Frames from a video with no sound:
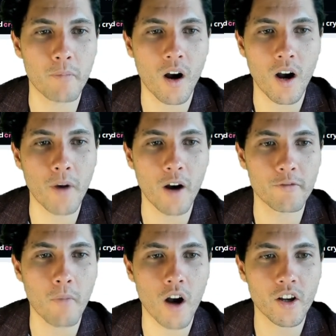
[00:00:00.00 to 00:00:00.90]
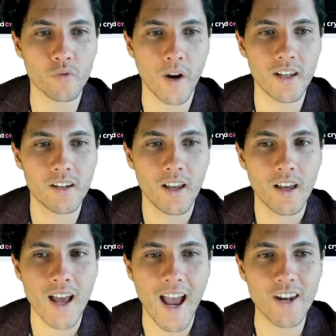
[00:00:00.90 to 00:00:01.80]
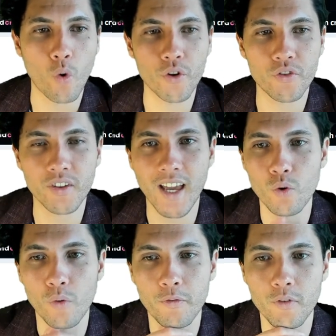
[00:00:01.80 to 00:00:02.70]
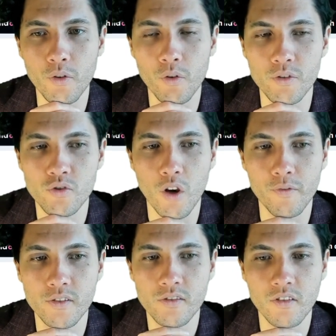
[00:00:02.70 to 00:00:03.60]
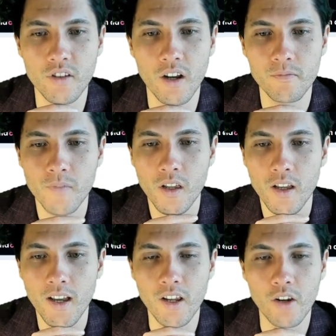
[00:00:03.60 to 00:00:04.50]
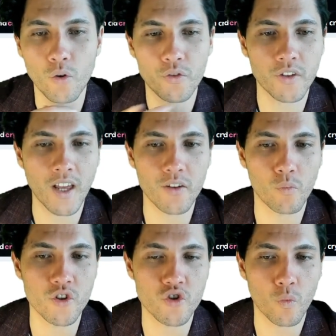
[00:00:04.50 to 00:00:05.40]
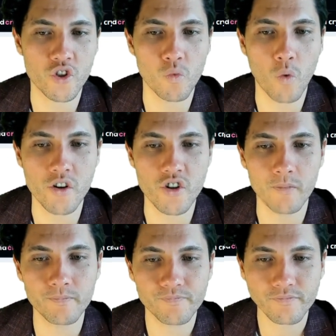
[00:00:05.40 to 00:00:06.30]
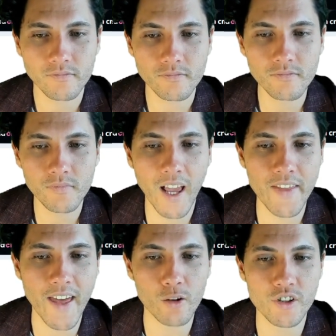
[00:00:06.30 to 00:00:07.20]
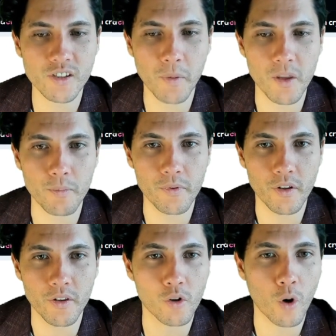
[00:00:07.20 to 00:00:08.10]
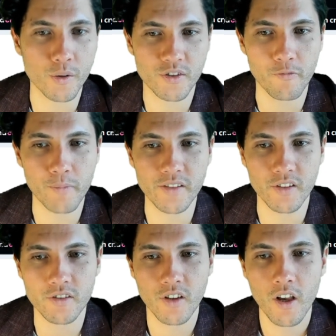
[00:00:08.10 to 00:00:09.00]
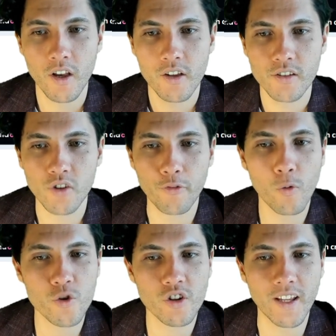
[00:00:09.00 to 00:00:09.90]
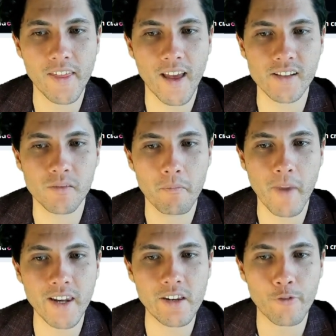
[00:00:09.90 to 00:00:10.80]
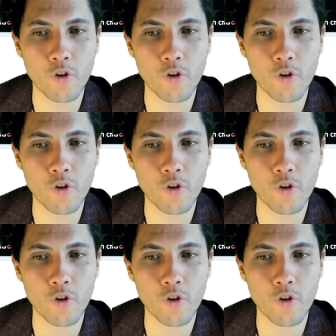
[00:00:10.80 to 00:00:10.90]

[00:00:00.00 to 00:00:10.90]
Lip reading: above market rate in order to get your service done and in order to get what you want done. And that will just be the cost of business. So fortunately, there's many different